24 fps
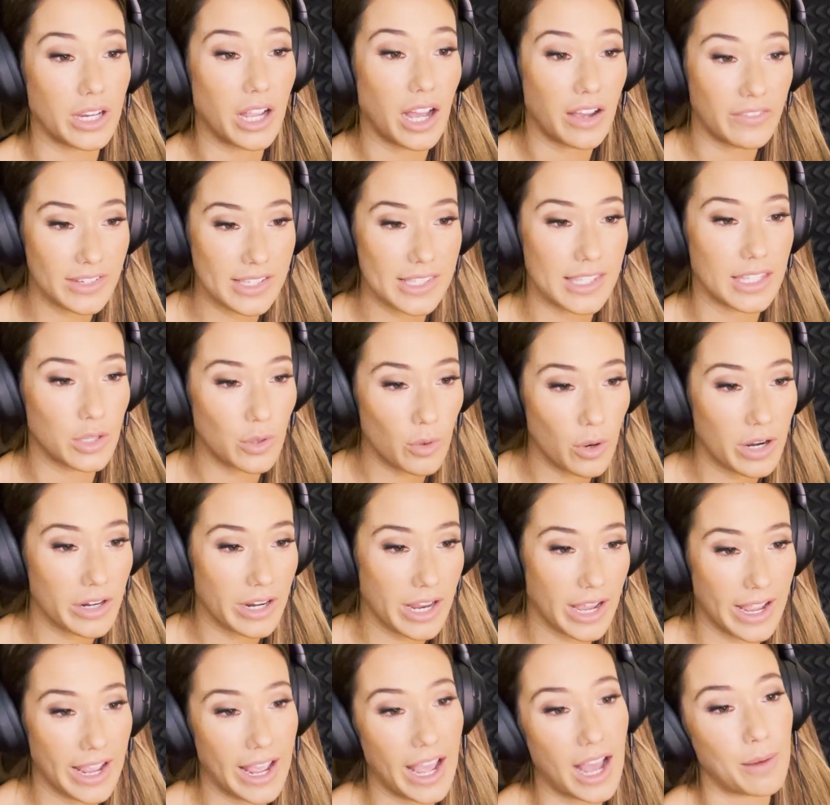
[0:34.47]
Obviously you're
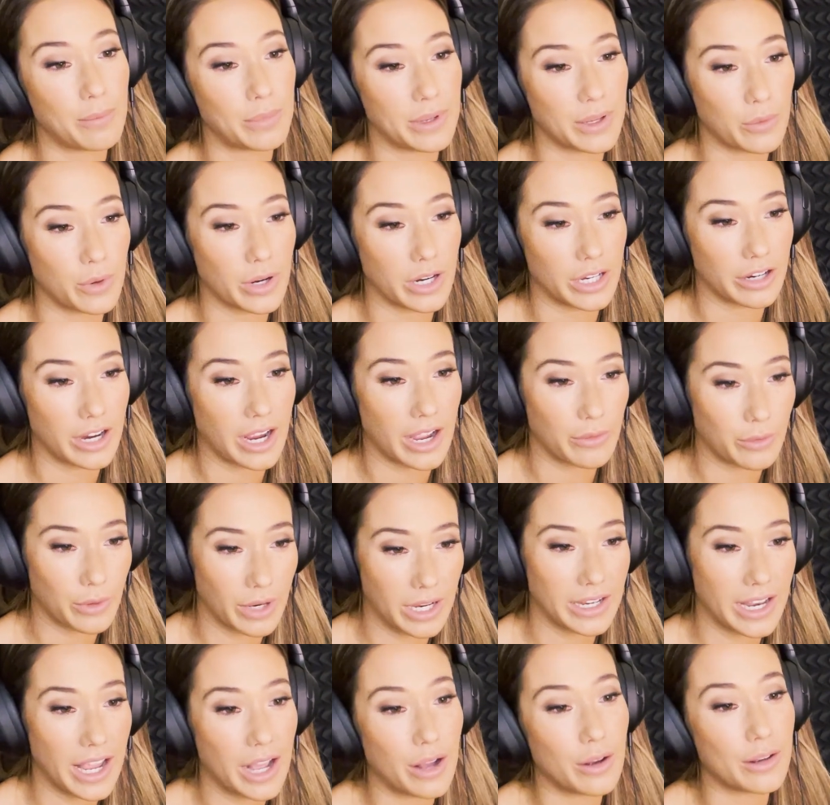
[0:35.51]
not happy where you're at
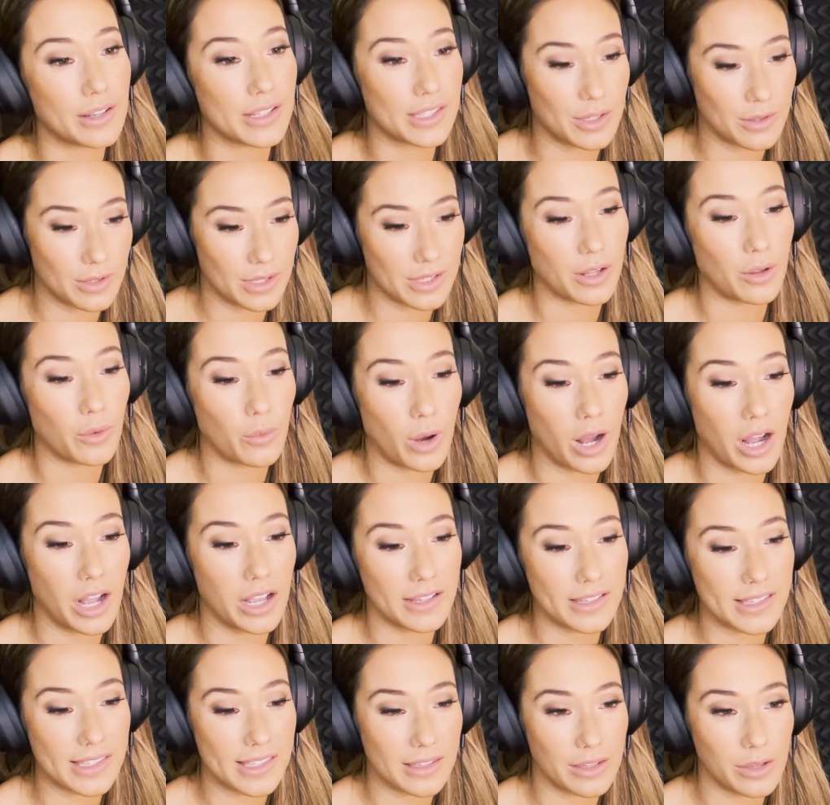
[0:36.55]
right now because you
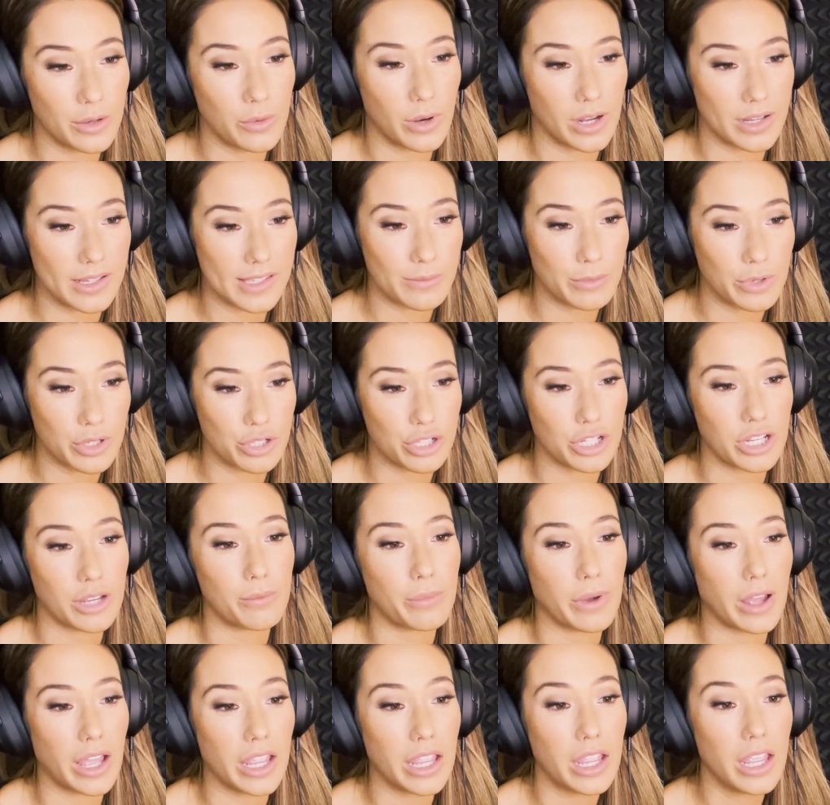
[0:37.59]
want smushy,
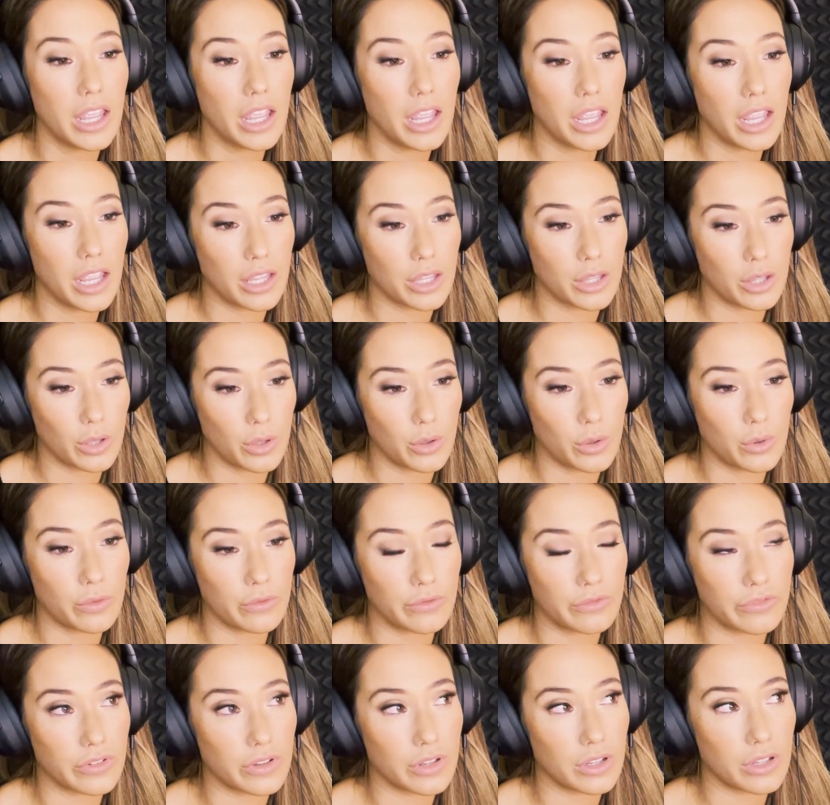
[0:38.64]
but
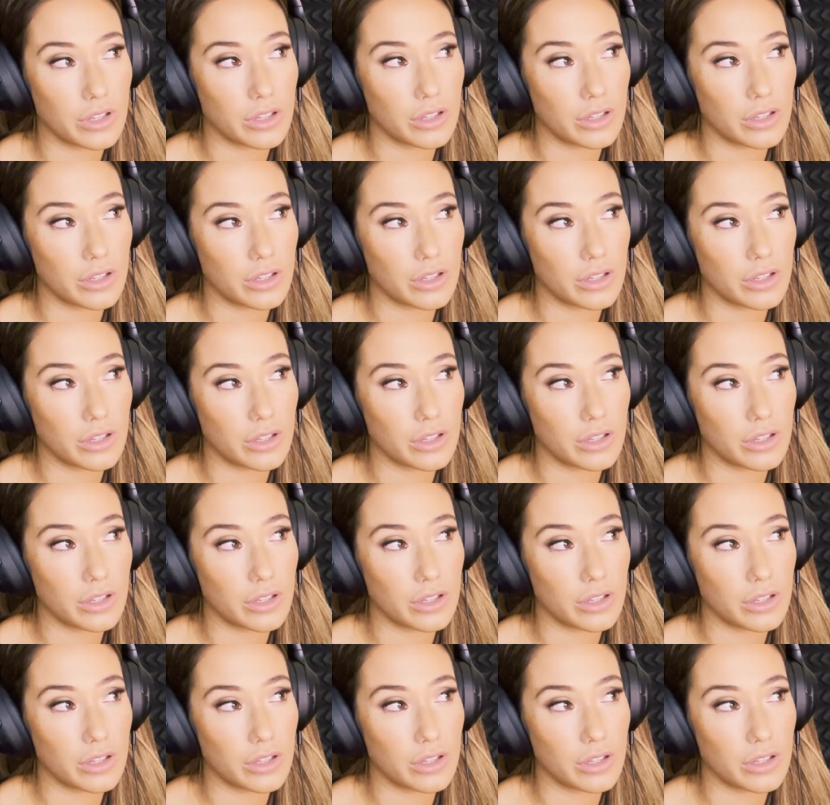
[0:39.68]
you've